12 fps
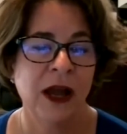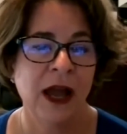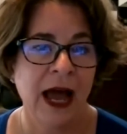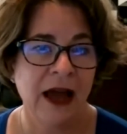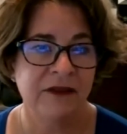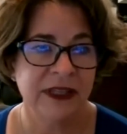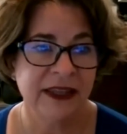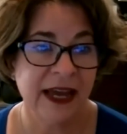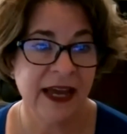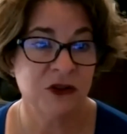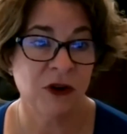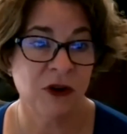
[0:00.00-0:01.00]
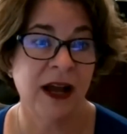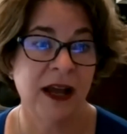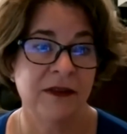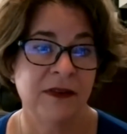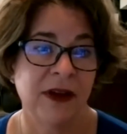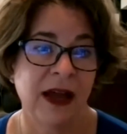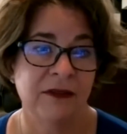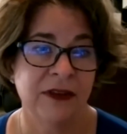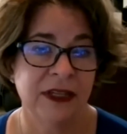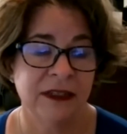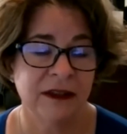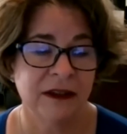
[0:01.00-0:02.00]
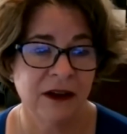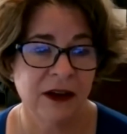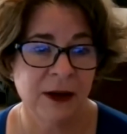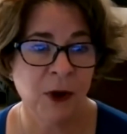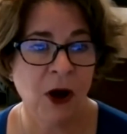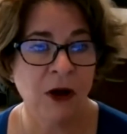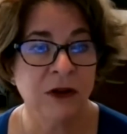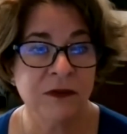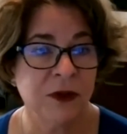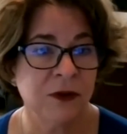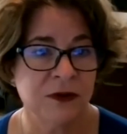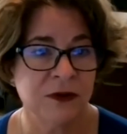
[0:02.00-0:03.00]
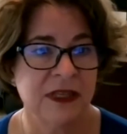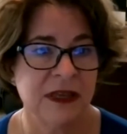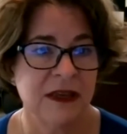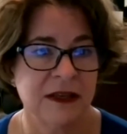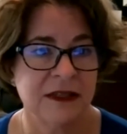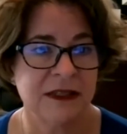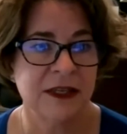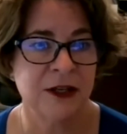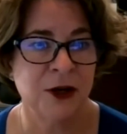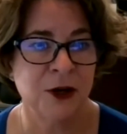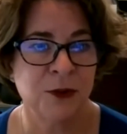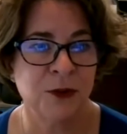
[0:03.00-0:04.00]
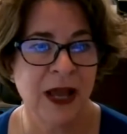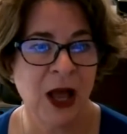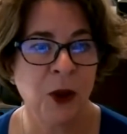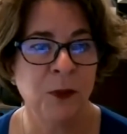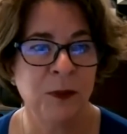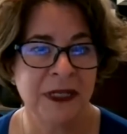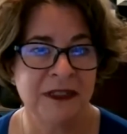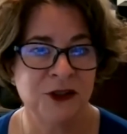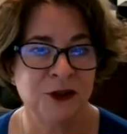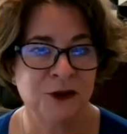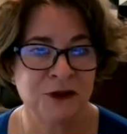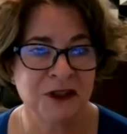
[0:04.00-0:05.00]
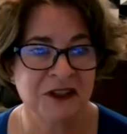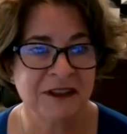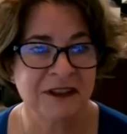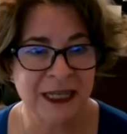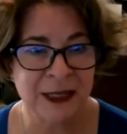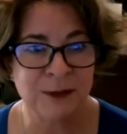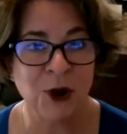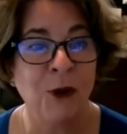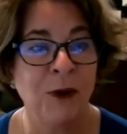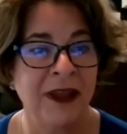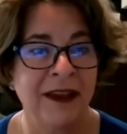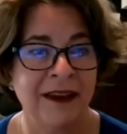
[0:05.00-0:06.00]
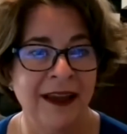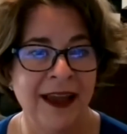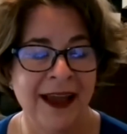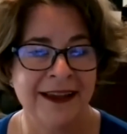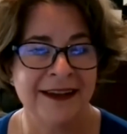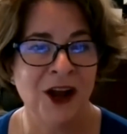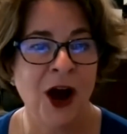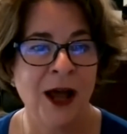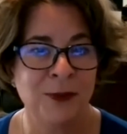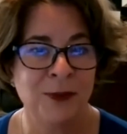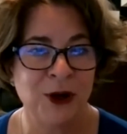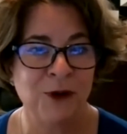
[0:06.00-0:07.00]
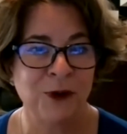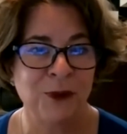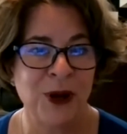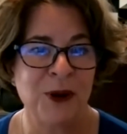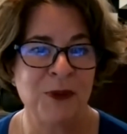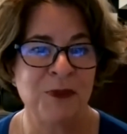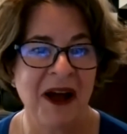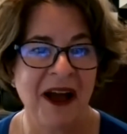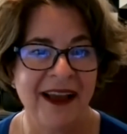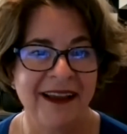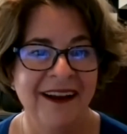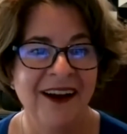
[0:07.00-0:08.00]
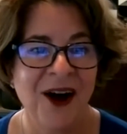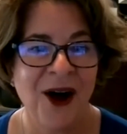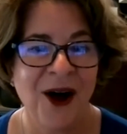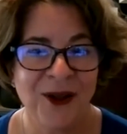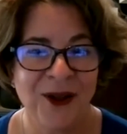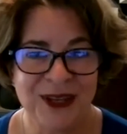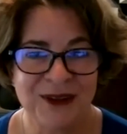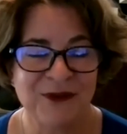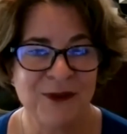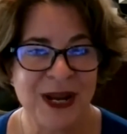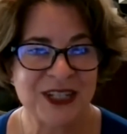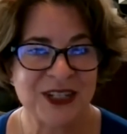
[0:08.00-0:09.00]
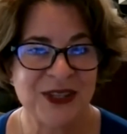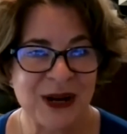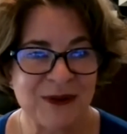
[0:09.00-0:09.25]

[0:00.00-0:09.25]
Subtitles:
having that drive, having all of those things, help me to just keep going and not be overwhelmed by all the information that